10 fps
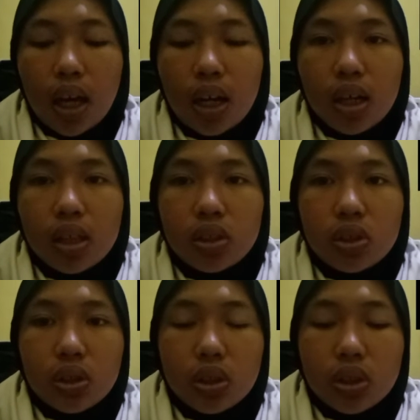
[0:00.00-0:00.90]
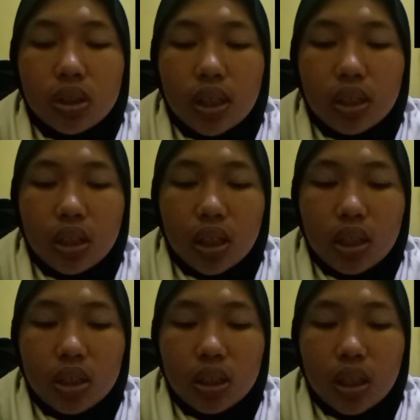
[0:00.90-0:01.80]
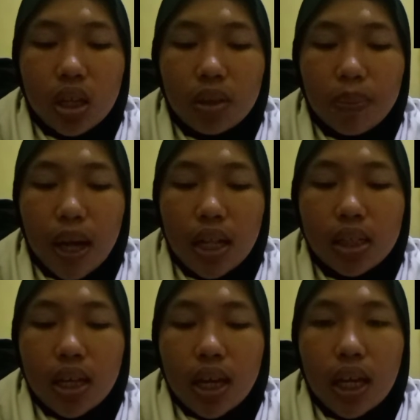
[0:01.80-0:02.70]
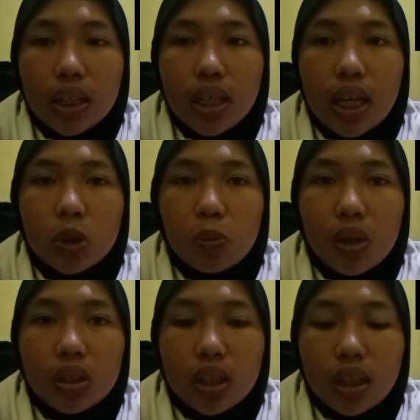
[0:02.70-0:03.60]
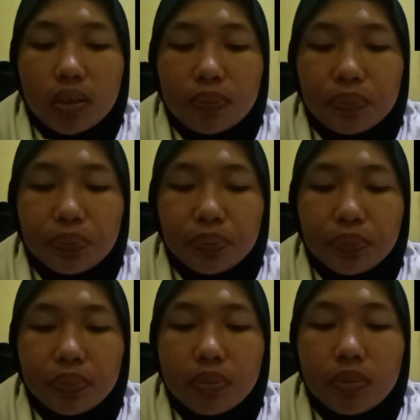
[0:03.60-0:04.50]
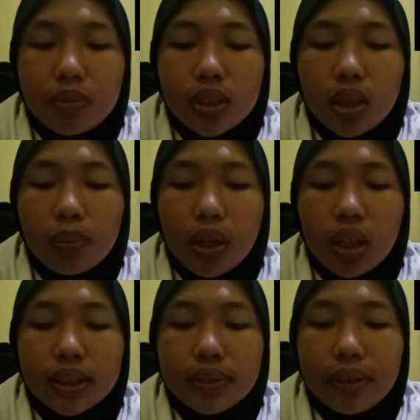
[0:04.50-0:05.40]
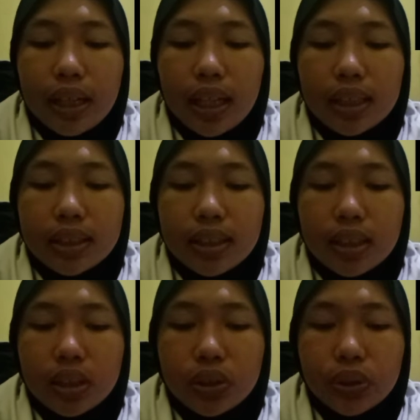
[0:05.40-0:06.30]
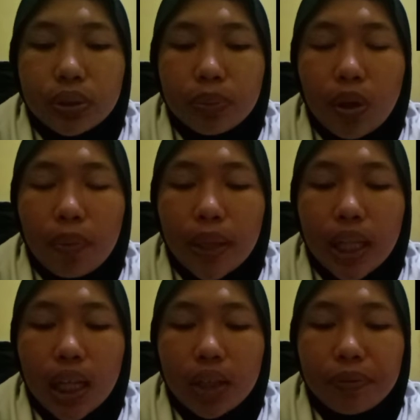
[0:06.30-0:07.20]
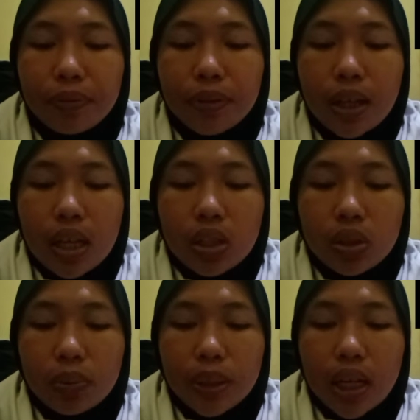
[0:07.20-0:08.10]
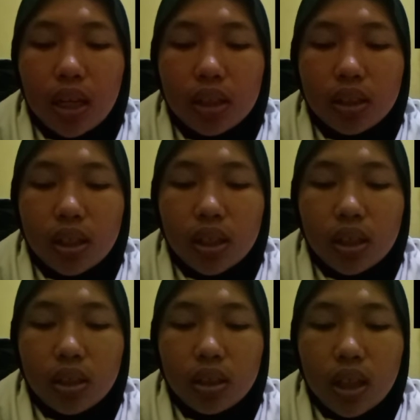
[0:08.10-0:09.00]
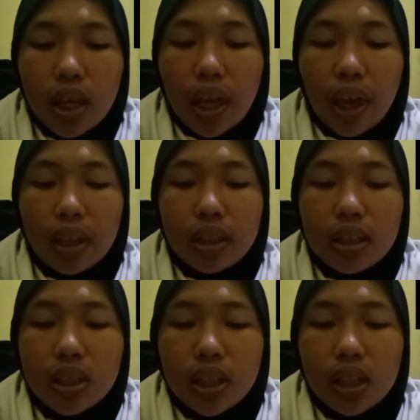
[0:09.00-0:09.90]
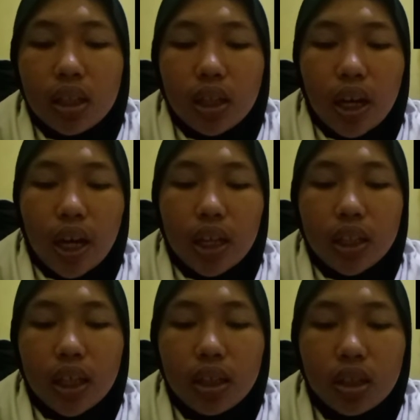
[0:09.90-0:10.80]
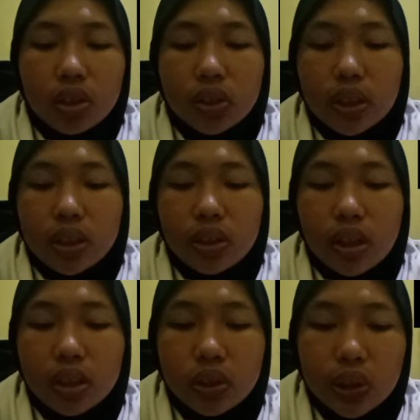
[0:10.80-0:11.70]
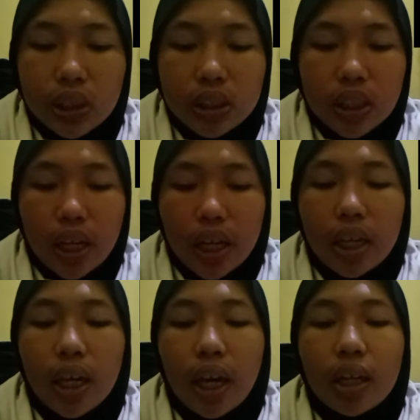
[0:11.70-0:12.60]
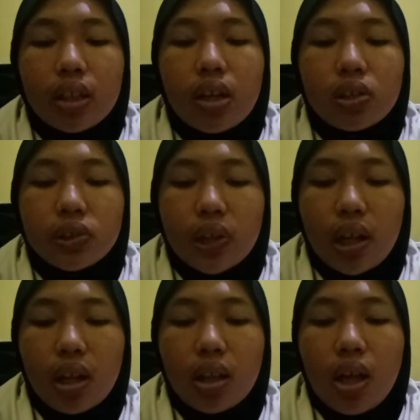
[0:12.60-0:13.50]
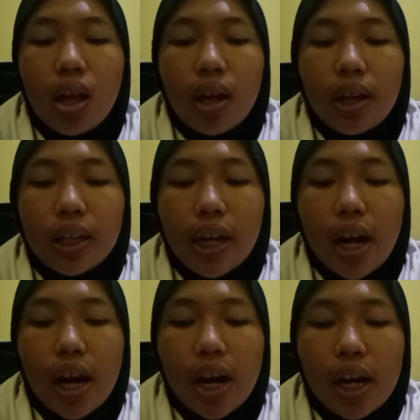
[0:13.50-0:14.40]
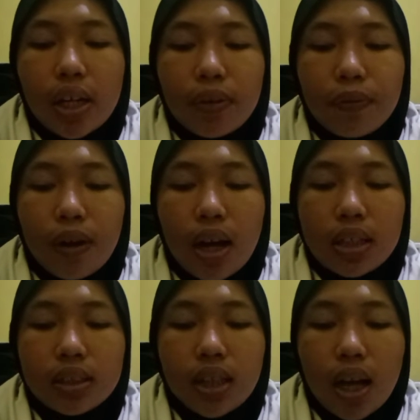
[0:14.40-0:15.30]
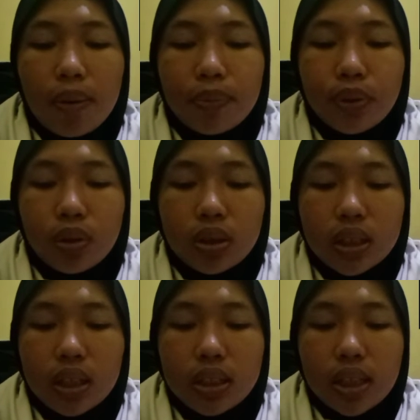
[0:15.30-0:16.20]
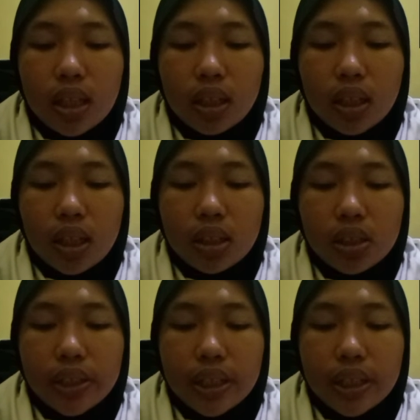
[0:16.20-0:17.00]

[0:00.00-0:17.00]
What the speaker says: are to centuries the global head expert in most valid card to mobile app to be older and digital kind and also the countries can control they found some uses along the